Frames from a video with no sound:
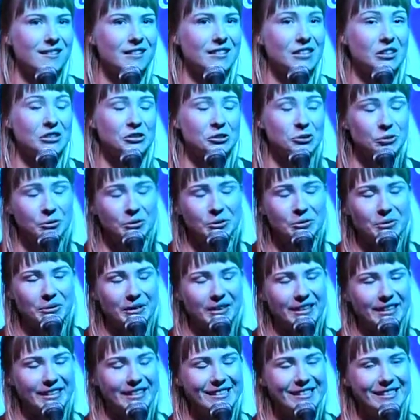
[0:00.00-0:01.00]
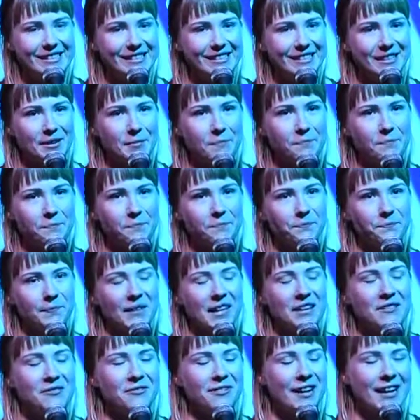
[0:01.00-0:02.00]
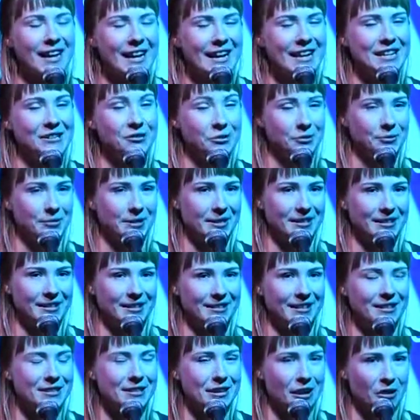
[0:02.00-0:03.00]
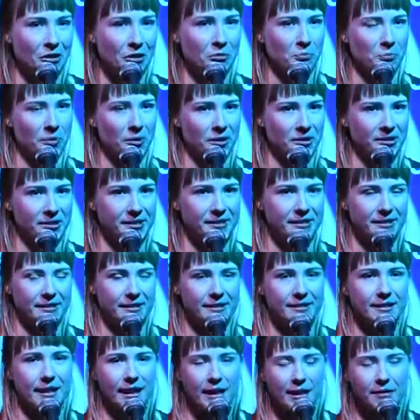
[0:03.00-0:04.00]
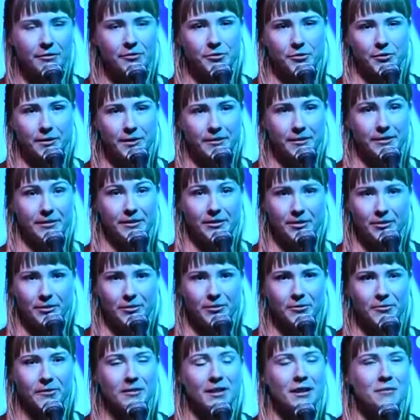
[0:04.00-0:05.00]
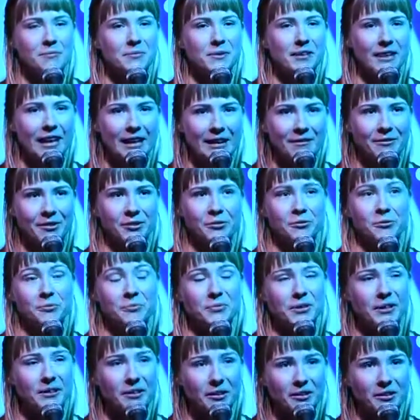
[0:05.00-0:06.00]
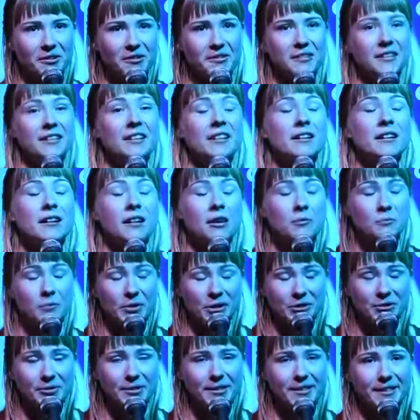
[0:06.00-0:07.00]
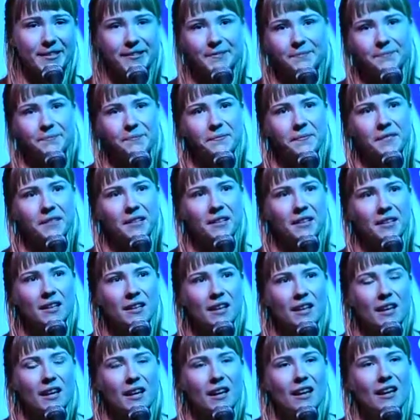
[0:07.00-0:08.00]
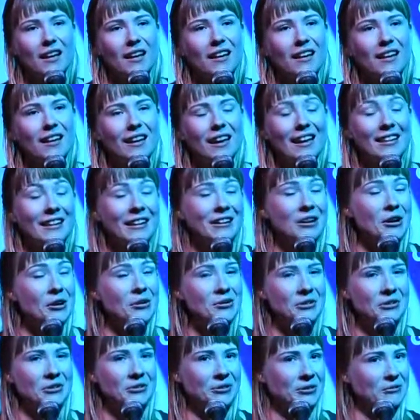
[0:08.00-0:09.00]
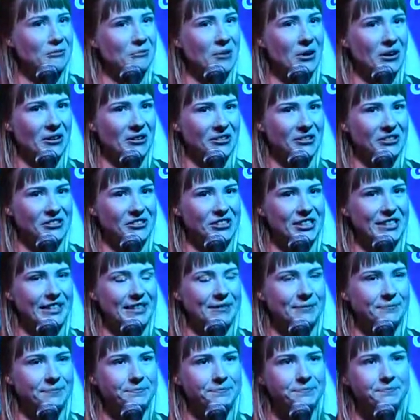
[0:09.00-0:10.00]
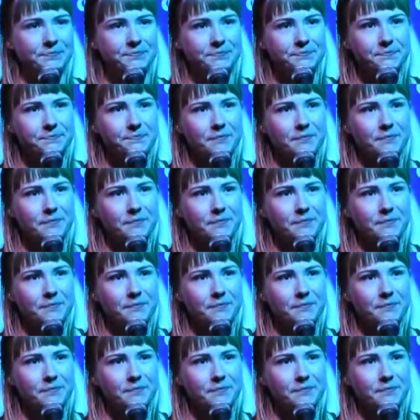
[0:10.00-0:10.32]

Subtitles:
the truth is, if I had treated another person as I have treated you, that behavior would be called abuse. And I owe you an apology